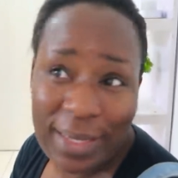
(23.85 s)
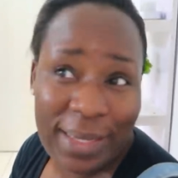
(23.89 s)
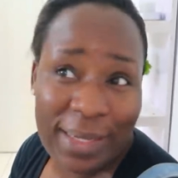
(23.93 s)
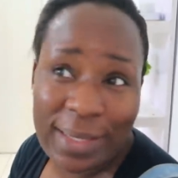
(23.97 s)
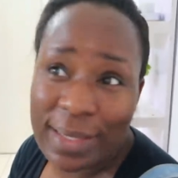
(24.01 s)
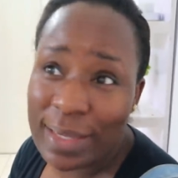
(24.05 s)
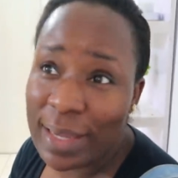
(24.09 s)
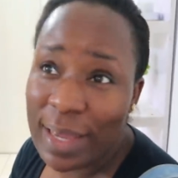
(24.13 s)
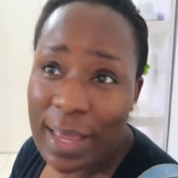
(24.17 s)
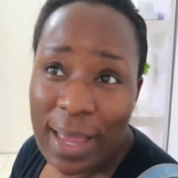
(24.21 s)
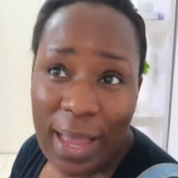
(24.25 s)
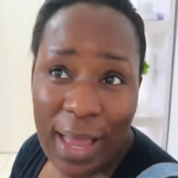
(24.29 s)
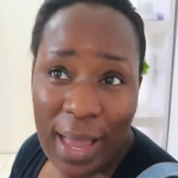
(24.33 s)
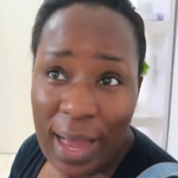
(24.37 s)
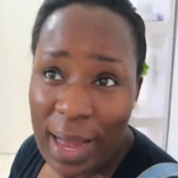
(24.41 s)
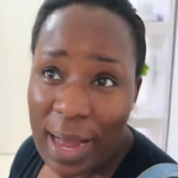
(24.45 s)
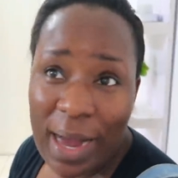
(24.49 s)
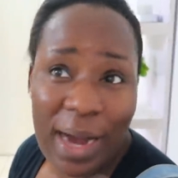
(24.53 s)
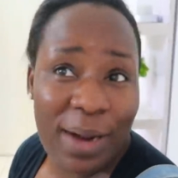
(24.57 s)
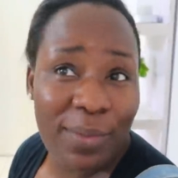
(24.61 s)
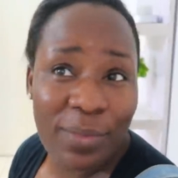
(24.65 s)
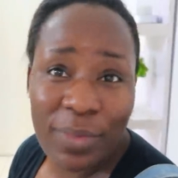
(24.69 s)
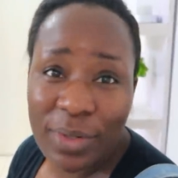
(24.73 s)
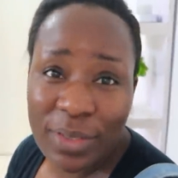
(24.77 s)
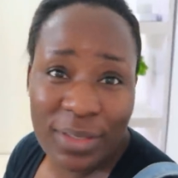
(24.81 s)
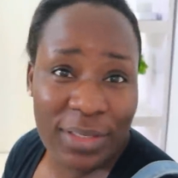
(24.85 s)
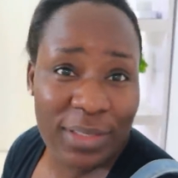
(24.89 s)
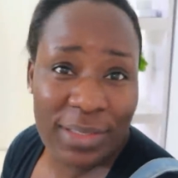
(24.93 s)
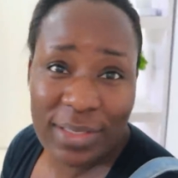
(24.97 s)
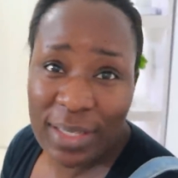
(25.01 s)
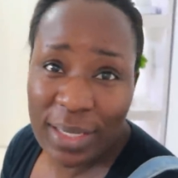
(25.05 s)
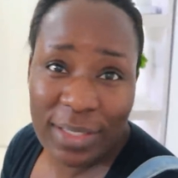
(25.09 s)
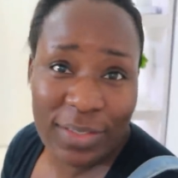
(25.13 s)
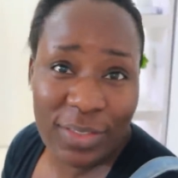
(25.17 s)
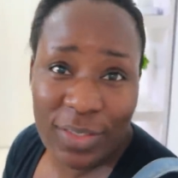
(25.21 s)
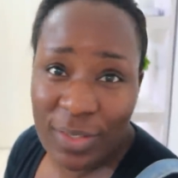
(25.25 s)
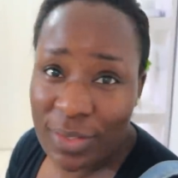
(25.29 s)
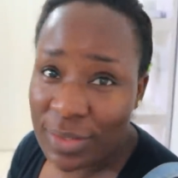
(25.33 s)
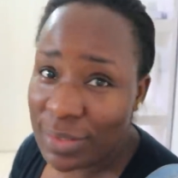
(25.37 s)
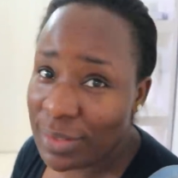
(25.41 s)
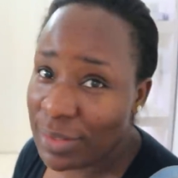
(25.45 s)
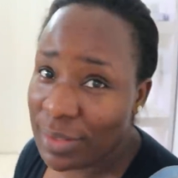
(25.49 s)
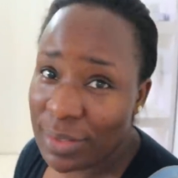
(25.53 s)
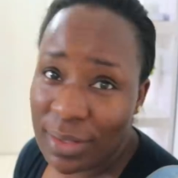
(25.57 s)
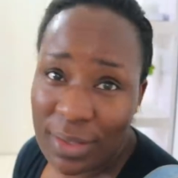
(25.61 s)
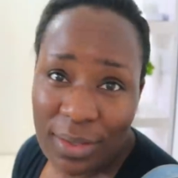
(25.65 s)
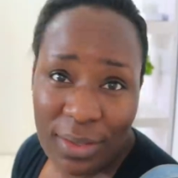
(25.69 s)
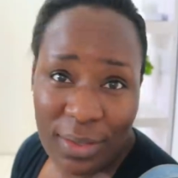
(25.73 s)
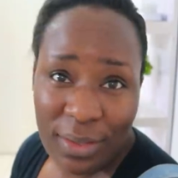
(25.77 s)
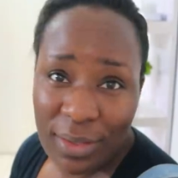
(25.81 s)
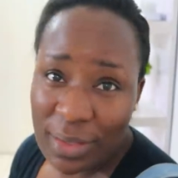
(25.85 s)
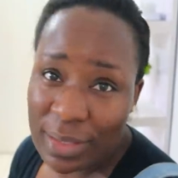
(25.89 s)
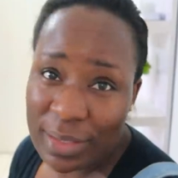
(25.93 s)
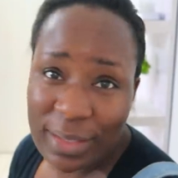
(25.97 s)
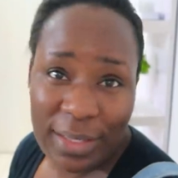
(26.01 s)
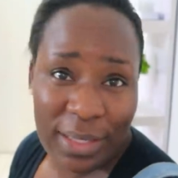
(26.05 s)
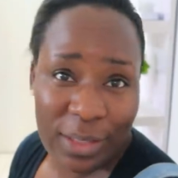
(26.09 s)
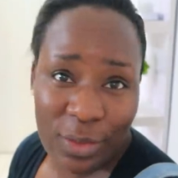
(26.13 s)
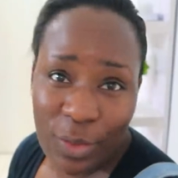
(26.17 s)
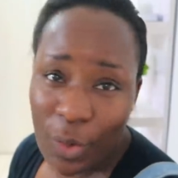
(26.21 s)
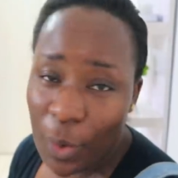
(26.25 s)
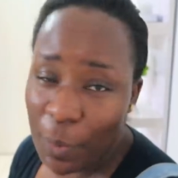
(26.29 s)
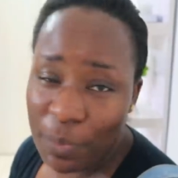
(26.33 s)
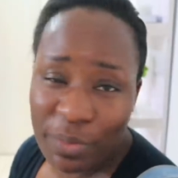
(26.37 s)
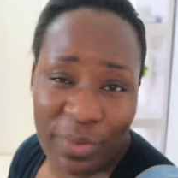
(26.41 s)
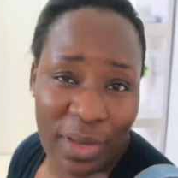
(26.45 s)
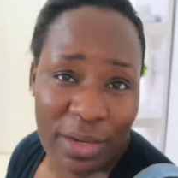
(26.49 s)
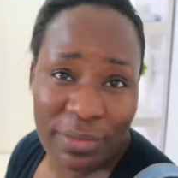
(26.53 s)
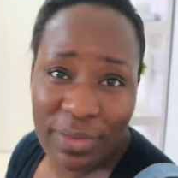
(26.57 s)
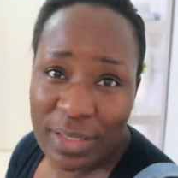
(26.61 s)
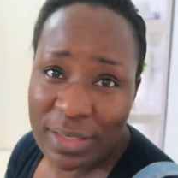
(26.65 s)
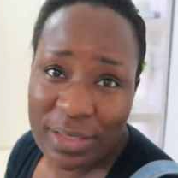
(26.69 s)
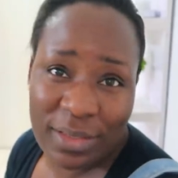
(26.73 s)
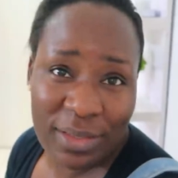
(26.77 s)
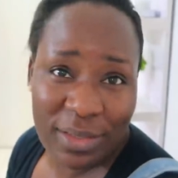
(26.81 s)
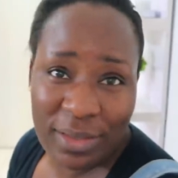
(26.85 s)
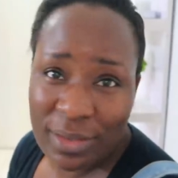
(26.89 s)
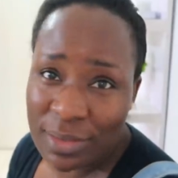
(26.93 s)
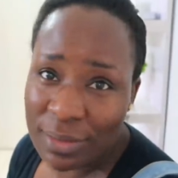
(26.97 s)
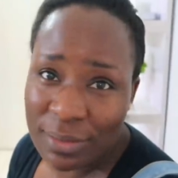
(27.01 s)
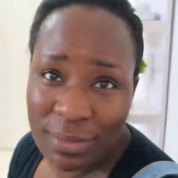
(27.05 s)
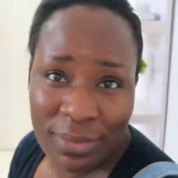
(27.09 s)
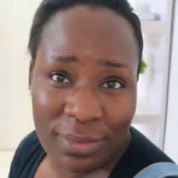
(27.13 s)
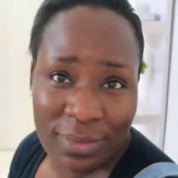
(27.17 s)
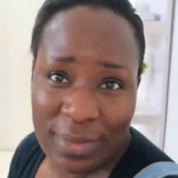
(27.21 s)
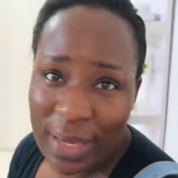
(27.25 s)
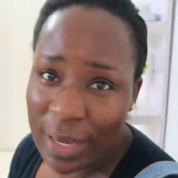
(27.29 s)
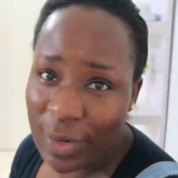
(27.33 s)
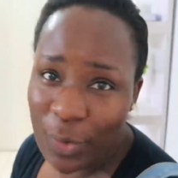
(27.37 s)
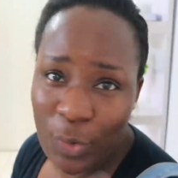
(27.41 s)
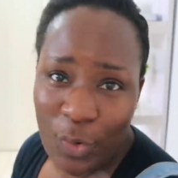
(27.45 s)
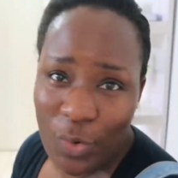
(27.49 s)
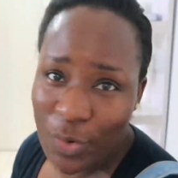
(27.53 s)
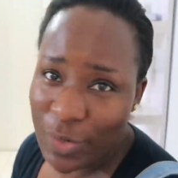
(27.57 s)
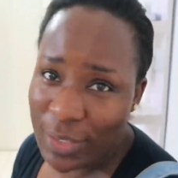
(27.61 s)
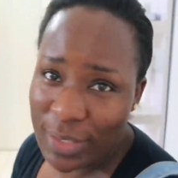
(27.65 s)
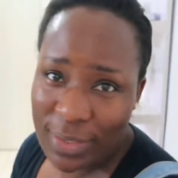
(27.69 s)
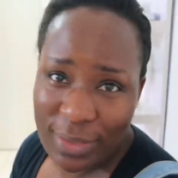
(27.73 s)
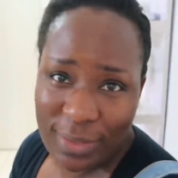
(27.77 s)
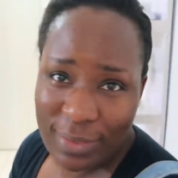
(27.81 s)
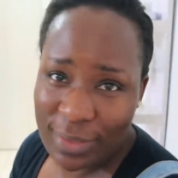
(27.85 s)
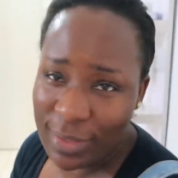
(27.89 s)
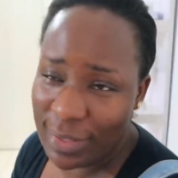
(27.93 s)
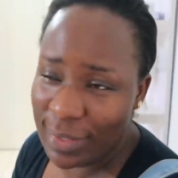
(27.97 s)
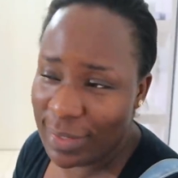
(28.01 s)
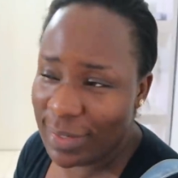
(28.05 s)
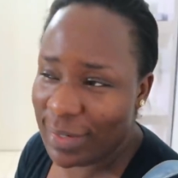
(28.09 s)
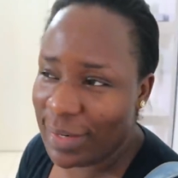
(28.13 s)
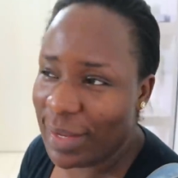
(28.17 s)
Like, our mornings are just get up, get ready, start going.